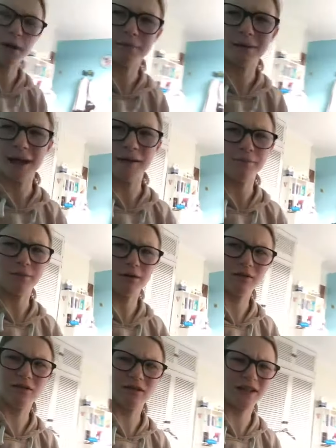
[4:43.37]
paper
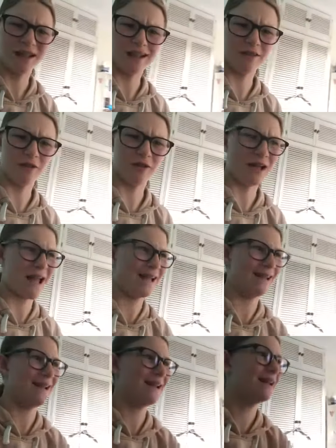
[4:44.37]
like there's not
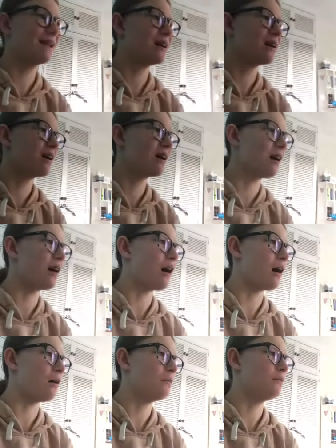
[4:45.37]
any
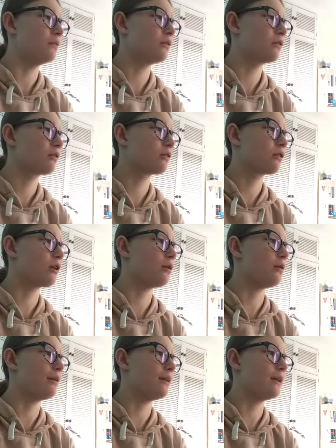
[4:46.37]
um so
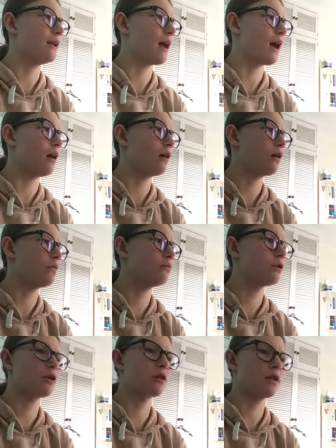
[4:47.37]
yeah i'm
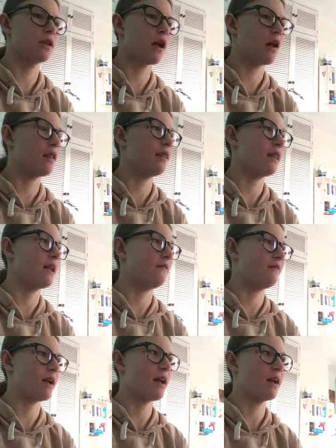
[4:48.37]
just gonna leave
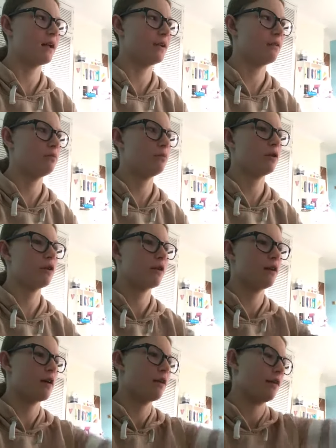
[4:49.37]
it and i'm just
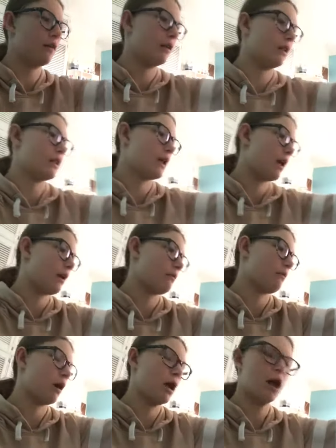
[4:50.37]
gonna like take
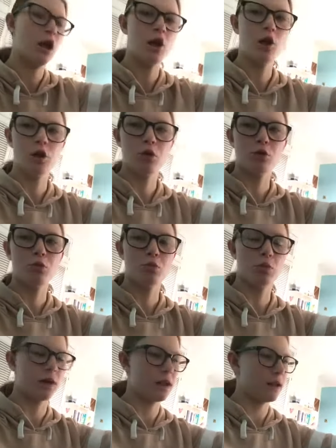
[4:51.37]
my
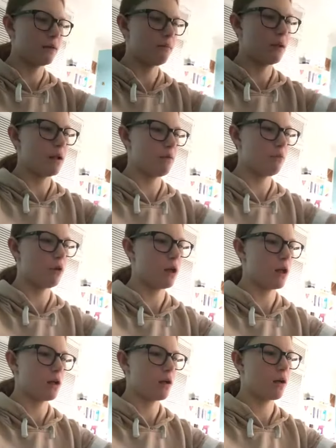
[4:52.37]
20 minute
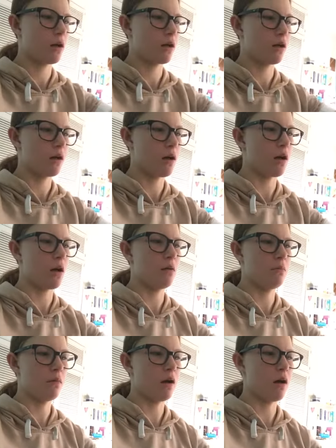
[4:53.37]
break
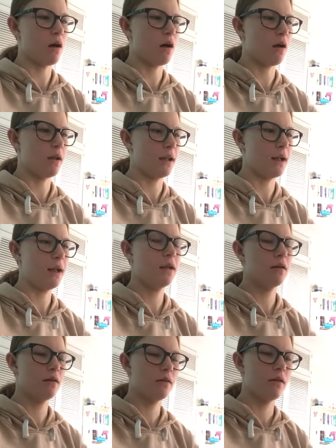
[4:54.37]
um early
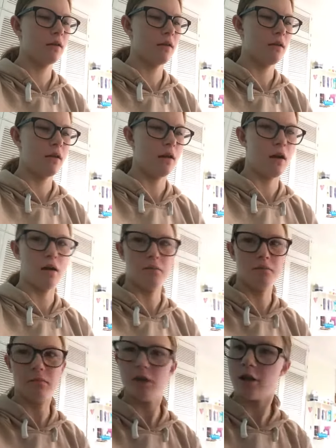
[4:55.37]
um
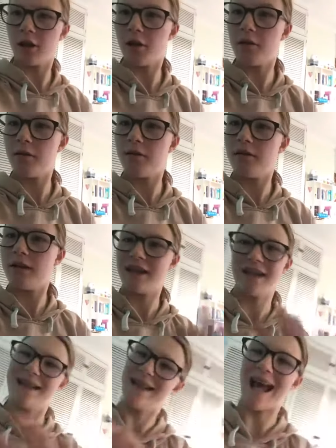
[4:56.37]
so
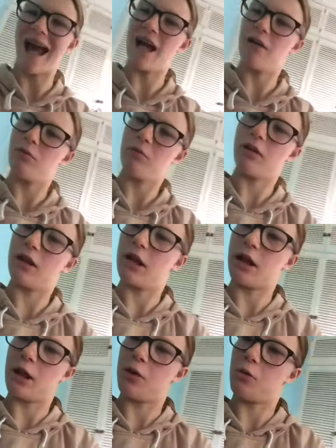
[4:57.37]
yeah i'll see
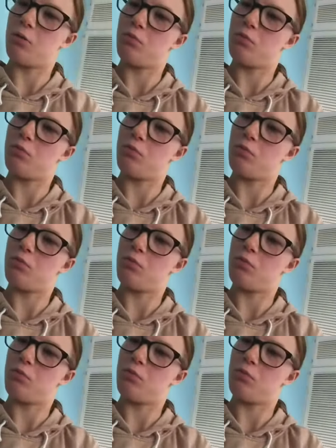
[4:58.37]
you